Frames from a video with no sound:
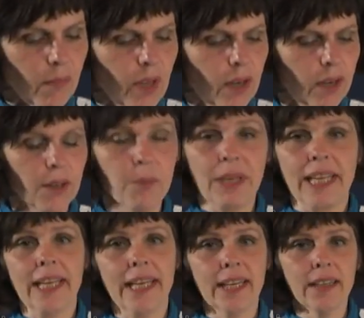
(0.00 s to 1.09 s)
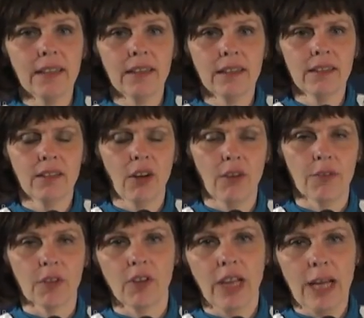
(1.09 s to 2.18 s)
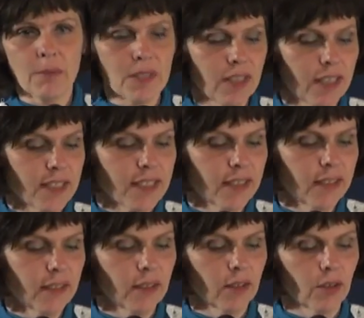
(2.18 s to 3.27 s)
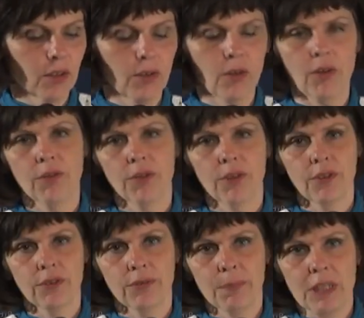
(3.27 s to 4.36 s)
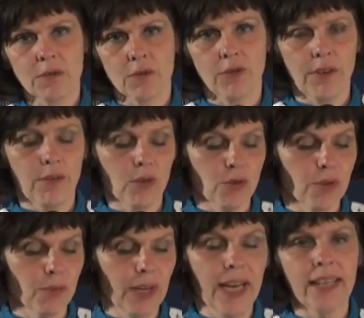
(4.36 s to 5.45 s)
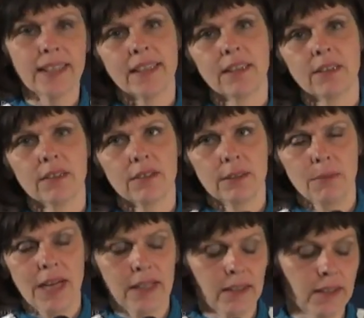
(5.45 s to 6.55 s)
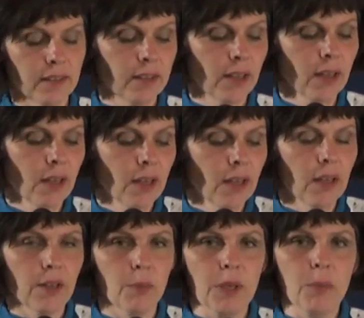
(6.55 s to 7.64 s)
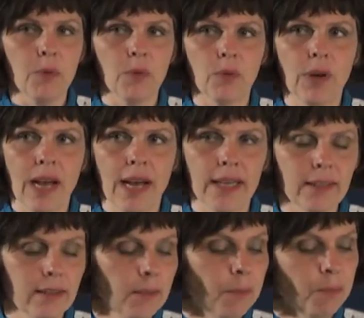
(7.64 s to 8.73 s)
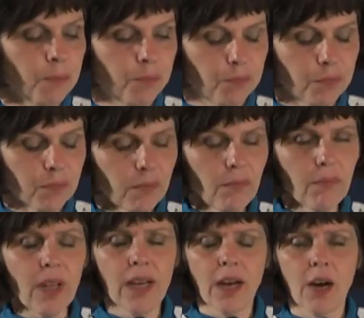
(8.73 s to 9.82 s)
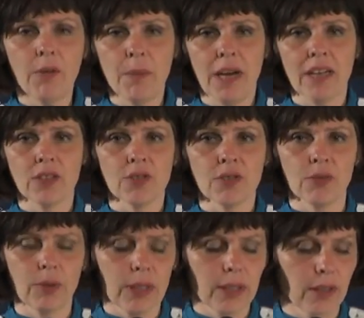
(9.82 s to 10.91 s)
the beginning of the collapse in Iceland. I'm going to go over the peaceful revolution we had and the demands the people had and how we managed to